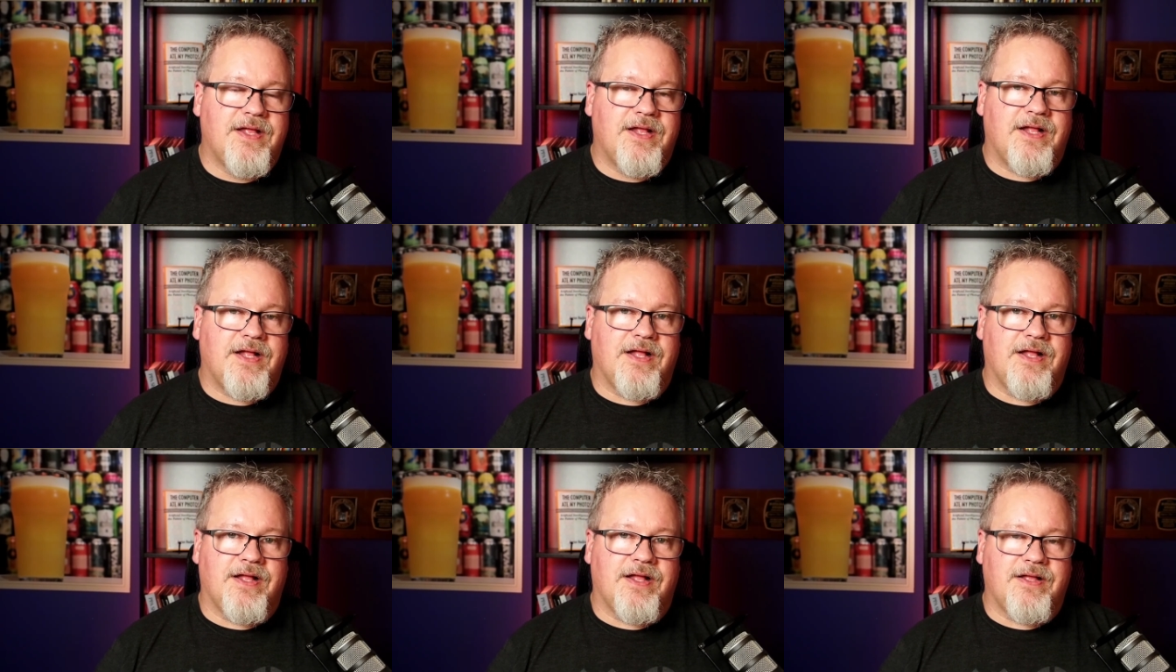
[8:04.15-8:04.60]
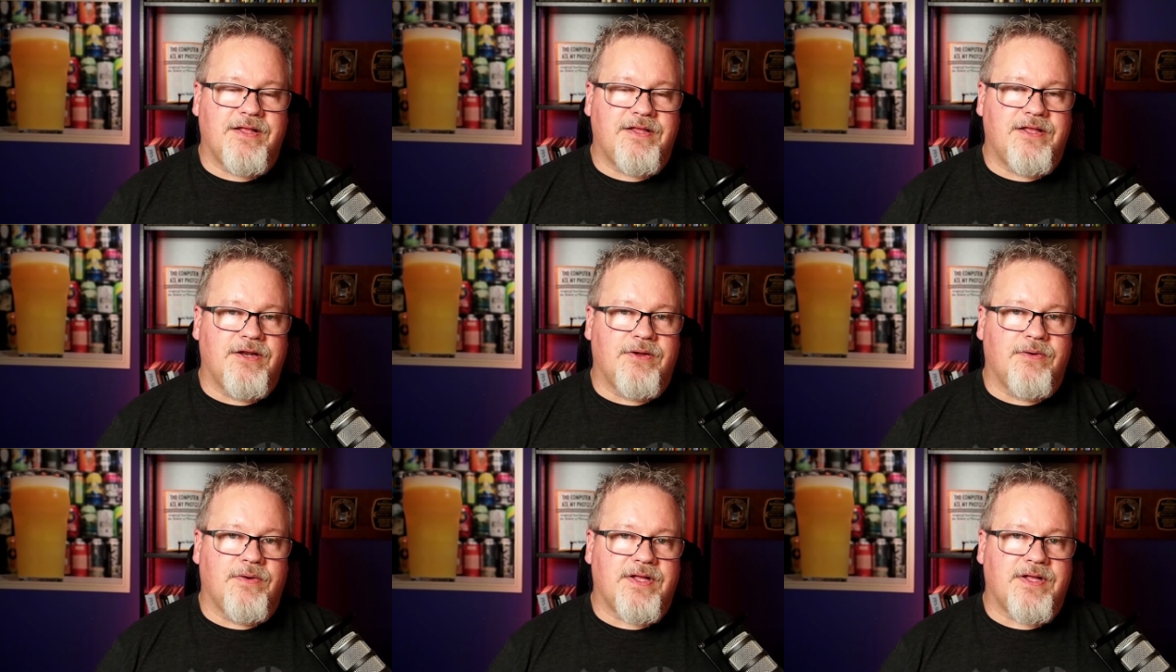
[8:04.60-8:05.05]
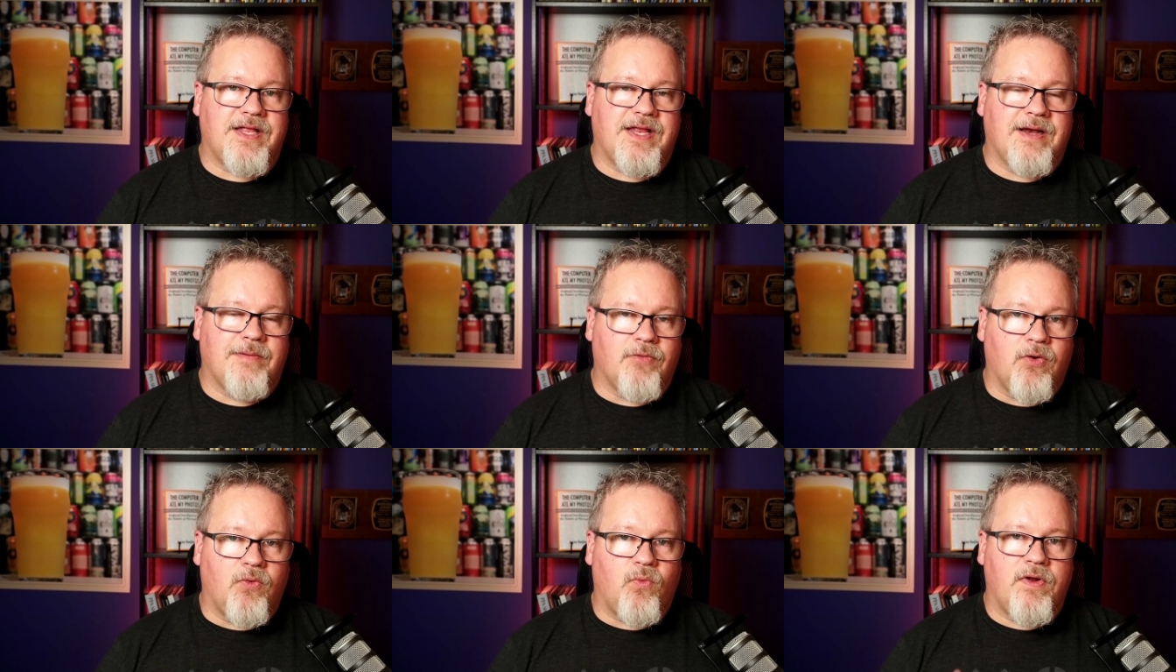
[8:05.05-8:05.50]
a
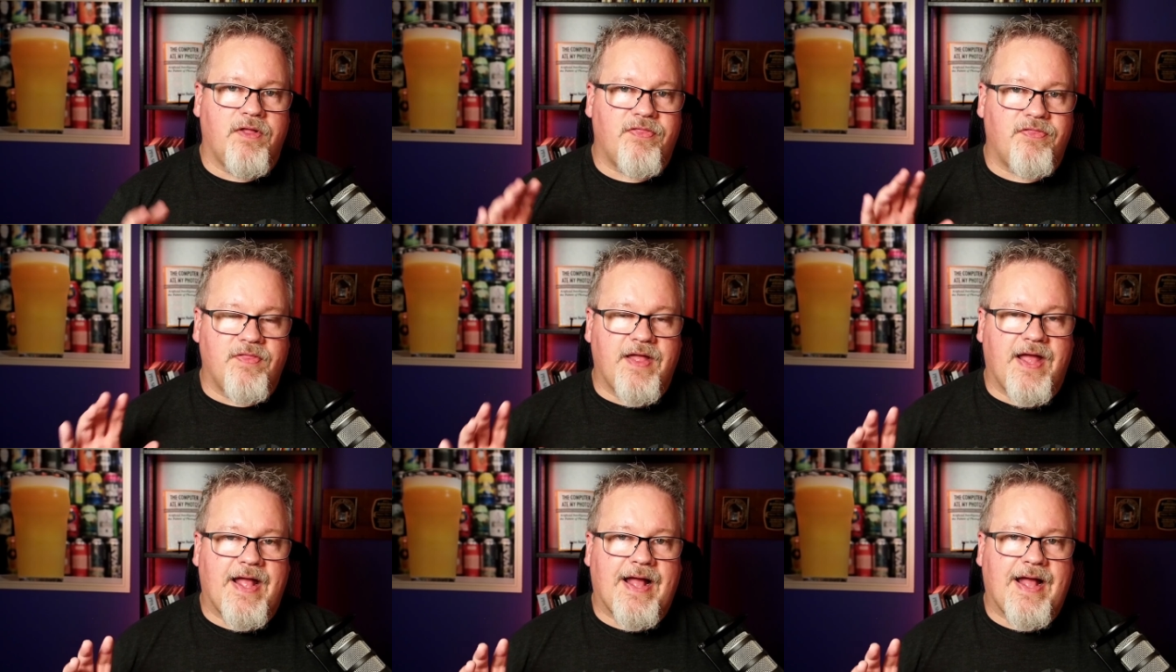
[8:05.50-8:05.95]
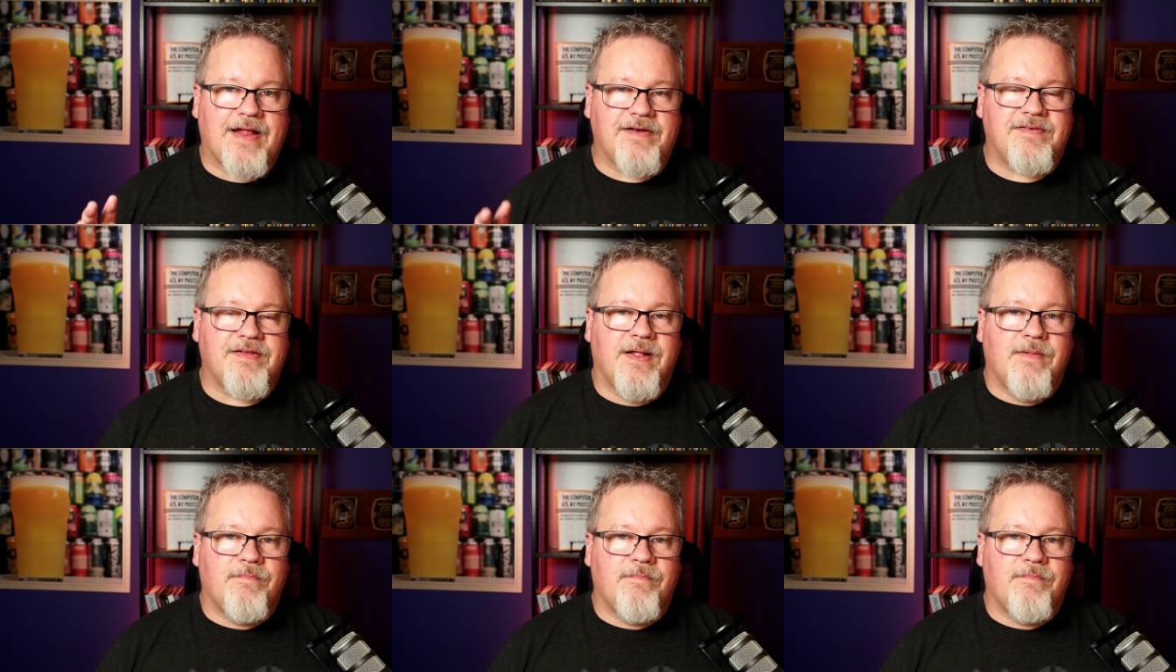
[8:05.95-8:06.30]
camera with that,